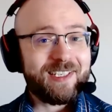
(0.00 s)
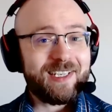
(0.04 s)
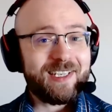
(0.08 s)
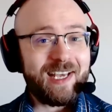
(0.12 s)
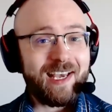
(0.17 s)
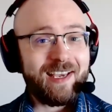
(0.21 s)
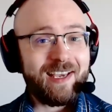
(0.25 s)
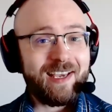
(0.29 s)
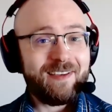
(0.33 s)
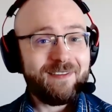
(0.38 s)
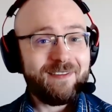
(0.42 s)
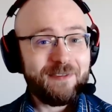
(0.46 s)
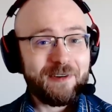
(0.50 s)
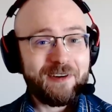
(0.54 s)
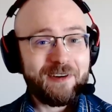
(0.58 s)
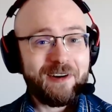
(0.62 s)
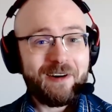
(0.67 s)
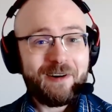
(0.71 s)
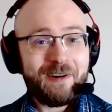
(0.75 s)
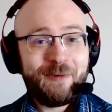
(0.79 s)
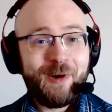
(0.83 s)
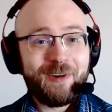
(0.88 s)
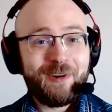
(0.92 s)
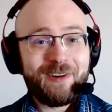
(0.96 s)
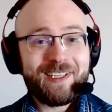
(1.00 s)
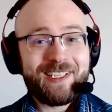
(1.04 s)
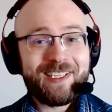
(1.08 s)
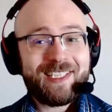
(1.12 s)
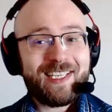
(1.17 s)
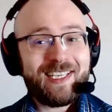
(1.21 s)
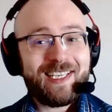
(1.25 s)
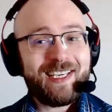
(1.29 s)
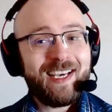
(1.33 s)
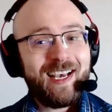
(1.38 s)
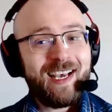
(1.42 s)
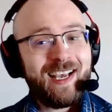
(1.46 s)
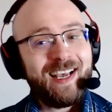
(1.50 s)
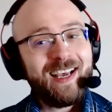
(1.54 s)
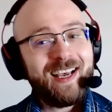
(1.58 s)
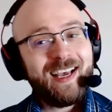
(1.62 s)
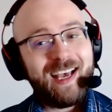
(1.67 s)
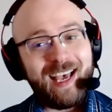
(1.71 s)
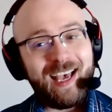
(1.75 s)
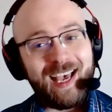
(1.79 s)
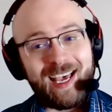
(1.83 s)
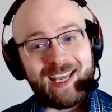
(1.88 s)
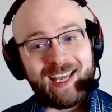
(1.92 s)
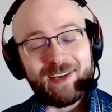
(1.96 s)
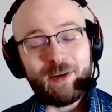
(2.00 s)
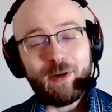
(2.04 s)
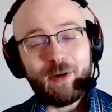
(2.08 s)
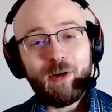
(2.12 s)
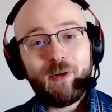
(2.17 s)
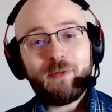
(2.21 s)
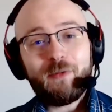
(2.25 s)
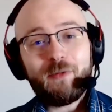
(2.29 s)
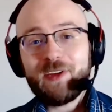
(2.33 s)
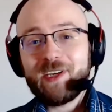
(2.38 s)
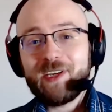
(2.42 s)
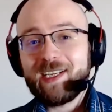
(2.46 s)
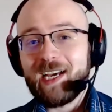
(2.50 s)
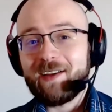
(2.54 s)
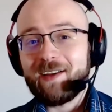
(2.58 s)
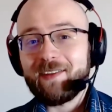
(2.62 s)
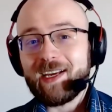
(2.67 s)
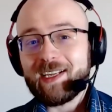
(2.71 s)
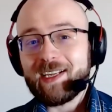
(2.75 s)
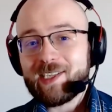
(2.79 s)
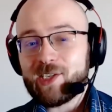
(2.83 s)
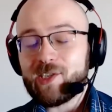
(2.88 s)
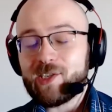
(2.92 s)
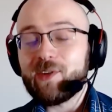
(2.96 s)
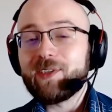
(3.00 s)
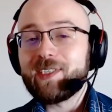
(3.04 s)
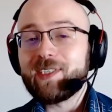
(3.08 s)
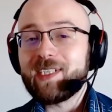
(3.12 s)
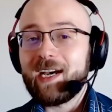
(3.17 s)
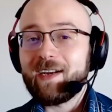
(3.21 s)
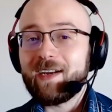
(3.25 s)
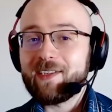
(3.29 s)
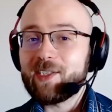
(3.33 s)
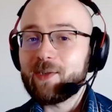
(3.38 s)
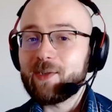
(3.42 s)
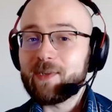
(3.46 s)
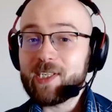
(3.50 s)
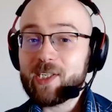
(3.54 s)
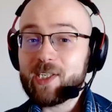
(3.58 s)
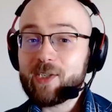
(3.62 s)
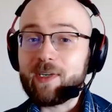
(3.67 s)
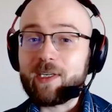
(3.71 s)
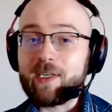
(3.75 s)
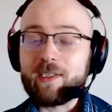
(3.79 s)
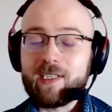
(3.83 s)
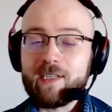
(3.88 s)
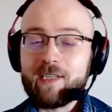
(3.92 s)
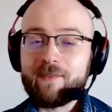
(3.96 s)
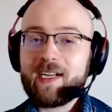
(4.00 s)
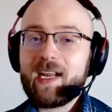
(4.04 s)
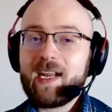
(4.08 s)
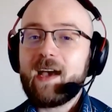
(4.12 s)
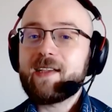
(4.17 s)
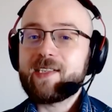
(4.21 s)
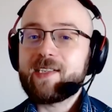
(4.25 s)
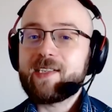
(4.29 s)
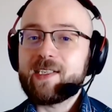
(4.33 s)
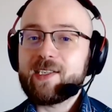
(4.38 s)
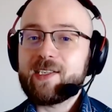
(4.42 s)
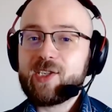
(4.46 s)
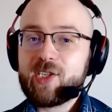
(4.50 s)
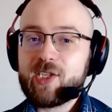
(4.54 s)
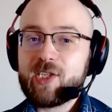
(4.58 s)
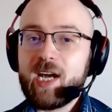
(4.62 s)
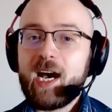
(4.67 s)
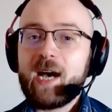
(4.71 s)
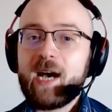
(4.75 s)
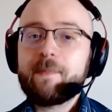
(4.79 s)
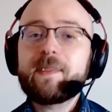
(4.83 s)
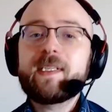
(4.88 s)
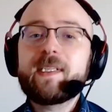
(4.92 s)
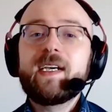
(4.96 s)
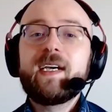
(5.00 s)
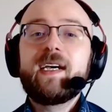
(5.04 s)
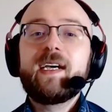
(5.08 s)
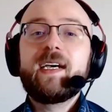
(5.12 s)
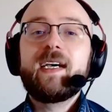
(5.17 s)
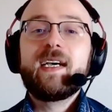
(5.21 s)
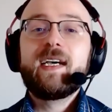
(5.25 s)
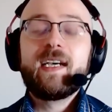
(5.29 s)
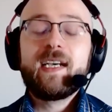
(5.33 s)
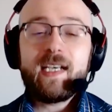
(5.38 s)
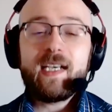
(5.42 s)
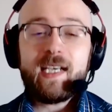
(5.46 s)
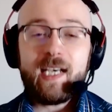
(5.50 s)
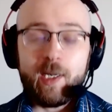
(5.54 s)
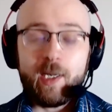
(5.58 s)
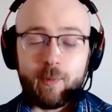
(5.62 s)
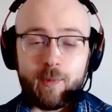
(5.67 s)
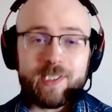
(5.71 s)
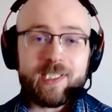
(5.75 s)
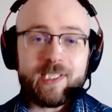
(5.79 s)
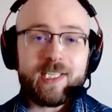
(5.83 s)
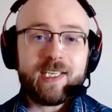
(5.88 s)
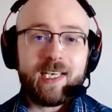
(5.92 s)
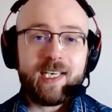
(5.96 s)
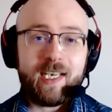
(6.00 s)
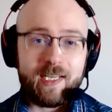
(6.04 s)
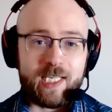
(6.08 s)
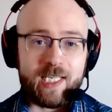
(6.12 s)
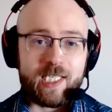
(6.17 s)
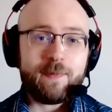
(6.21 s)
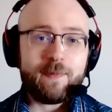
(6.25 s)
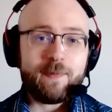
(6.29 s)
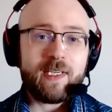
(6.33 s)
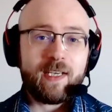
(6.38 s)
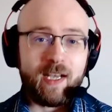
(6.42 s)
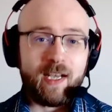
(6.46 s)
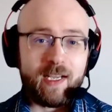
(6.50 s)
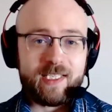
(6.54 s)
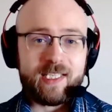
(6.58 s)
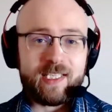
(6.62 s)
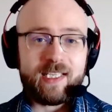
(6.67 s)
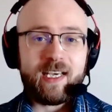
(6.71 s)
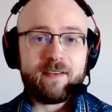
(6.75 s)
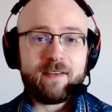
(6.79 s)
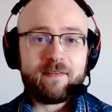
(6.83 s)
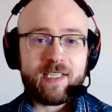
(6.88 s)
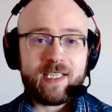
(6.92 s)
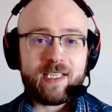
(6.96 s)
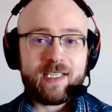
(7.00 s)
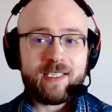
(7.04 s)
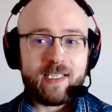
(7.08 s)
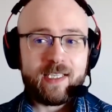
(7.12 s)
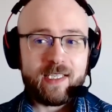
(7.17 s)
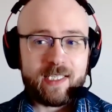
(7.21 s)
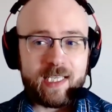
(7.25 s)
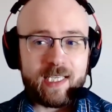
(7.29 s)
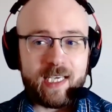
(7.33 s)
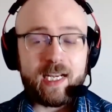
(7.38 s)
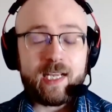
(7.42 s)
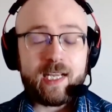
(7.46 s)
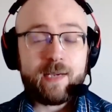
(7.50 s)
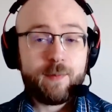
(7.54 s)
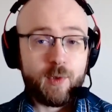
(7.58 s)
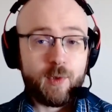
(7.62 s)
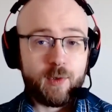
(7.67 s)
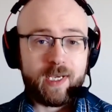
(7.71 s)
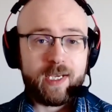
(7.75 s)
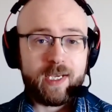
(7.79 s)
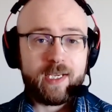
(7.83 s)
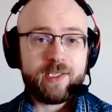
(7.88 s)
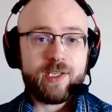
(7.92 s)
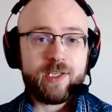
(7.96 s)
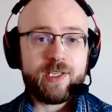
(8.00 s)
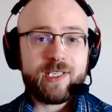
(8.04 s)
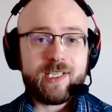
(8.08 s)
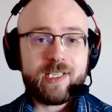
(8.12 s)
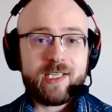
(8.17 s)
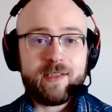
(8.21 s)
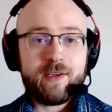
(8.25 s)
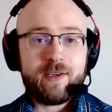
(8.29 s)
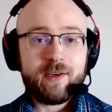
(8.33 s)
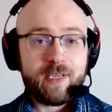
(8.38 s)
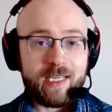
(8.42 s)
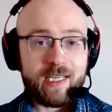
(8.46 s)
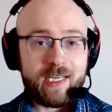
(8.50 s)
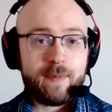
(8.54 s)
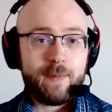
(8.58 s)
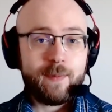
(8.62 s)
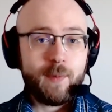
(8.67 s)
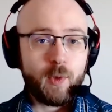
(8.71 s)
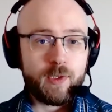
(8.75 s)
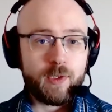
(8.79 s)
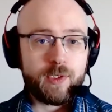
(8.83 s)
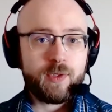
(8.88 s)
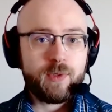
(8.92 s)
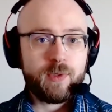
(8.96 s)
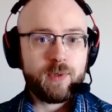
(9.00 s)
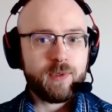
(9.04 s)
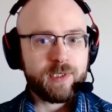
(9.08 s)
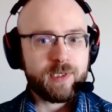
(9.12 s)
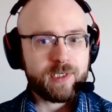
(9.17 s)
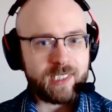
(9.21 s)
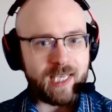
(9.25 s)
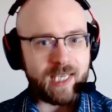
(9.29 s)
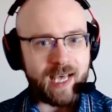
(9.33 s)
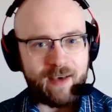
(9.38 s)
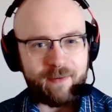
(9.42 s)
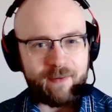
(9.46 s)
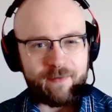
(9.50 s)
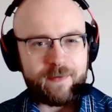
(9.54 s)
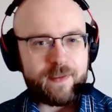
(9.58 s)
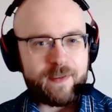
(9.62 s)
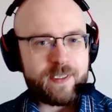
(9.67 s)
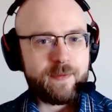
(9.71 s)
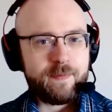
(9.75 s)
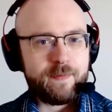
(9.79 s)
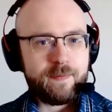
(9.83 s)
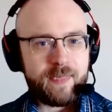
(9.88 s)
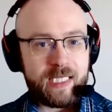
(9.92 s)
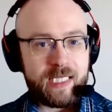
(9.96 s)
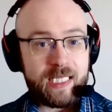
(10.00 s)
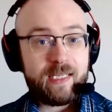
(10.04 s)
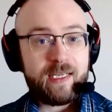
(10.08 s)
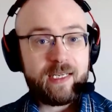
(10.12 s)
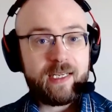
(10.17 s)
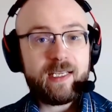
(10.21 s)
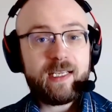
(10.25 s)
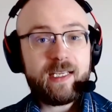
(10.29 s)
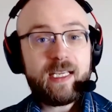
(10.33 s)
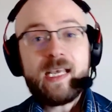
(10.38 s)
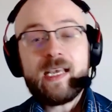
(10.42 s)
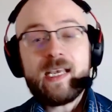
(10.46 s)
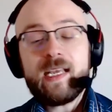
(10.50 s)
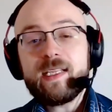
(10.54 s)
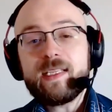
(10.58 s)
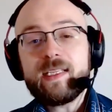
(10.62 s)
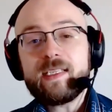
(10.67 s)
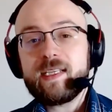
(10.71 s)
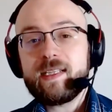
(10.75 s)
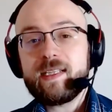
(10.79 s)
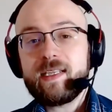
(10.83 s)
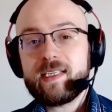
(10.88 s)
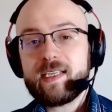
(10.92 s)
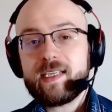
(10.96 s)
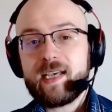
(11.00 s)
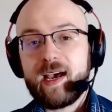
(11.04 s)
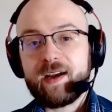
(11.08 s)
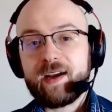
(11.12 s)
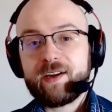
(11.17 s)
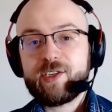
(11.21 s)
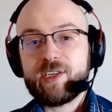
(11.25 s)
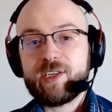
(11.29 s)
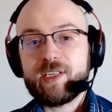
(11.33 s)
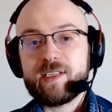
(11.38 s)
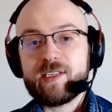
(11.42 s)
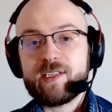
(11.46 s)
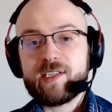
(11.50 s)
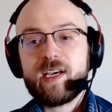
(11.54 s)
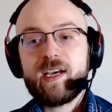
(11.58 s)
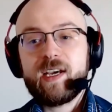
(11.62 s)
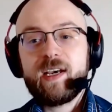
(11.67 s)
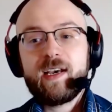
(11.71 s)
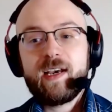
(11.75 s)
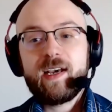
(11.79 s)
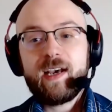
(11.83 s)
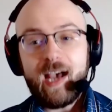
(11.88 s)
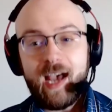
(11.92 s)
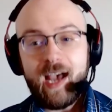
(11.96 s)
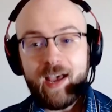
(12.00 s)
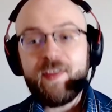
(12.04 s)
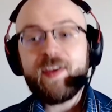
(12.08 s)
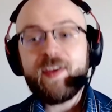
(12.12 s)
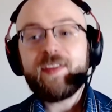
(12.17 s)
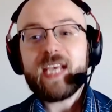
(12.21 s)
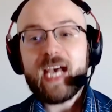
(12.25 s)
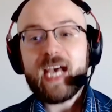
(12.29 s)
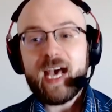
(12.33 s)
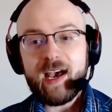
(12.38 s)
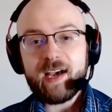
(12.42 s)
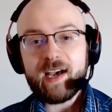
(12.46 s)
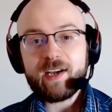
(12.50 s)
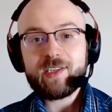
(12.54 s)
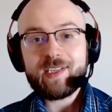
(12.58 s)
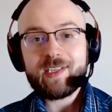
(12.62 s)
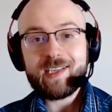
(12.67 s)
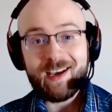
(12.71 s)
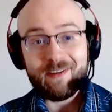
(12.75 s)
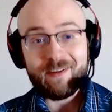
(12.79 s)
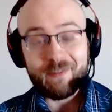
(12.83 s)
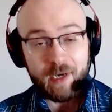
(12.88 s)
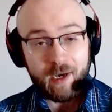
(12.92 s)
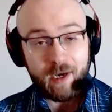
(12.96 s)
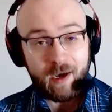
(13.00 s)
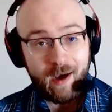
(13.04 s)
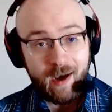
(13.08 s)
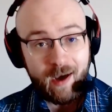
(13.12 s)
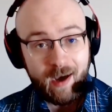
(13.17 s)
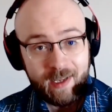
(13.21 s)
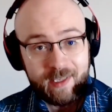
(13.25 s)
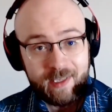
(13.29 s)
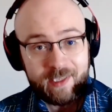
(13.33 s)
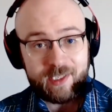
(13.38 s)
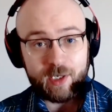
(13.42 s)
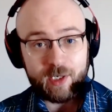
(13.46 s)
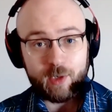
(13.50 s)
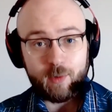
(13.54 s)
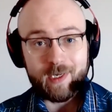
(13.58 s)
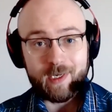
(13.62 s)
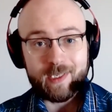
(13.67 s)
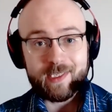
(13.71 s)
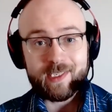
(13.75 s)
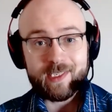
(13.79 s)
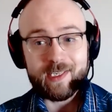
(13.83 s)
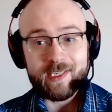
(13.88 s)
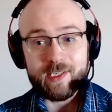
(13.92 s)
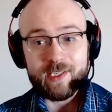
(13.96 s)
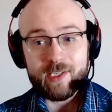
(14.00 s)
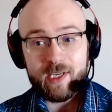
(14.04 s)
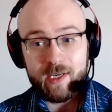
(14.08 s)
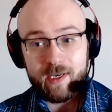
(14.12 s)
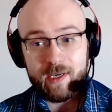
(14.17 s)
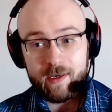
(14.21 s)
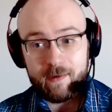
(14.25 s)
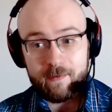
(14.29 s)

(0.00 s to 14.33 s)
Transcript: a day for car warranty. And hopefully now that's slowed down to a trickle if it hasn't stopped. And once again, it's because the FCC is getting more agency. They're getting more tools to have visibility into these actions and then to actually have consequences